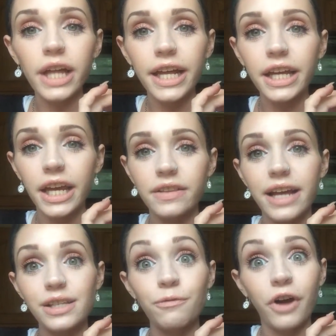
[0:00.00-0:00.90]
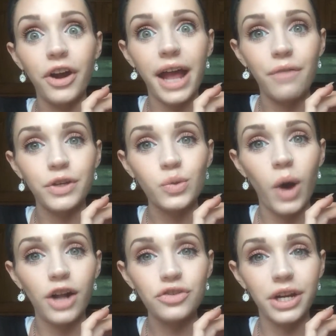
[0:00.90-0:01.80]
Like, that's a very heavy
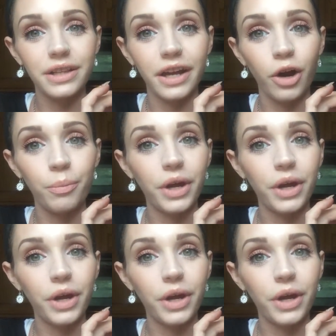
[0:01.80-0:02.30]
swatch right there,